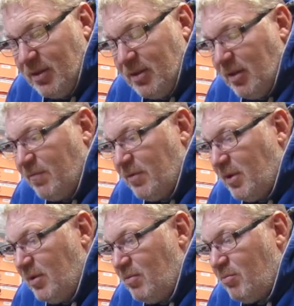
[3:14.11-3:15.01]

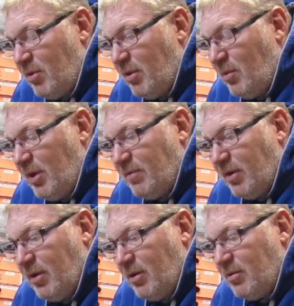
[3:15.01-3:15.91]
definitely one of the ways
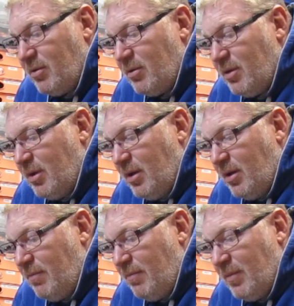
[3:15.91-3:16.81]
I go,
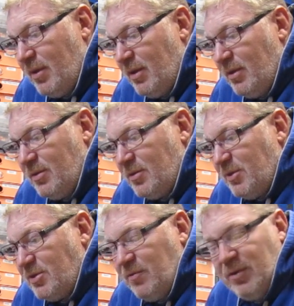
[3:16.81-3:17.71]

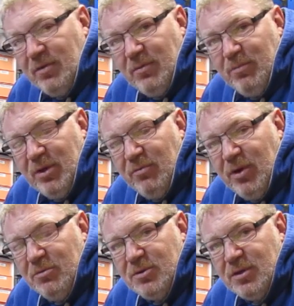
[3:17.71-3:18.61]
especially for your big
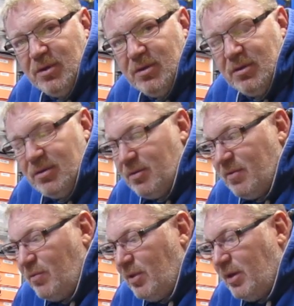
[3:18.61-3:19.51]
roach, because
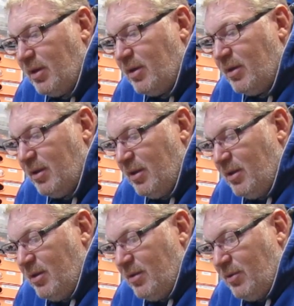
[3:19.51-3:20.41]
of all the
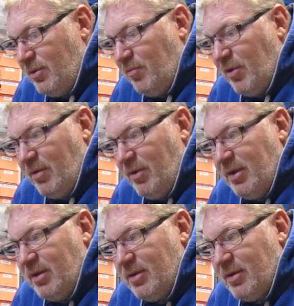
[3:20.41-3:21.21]
herbs that are in it.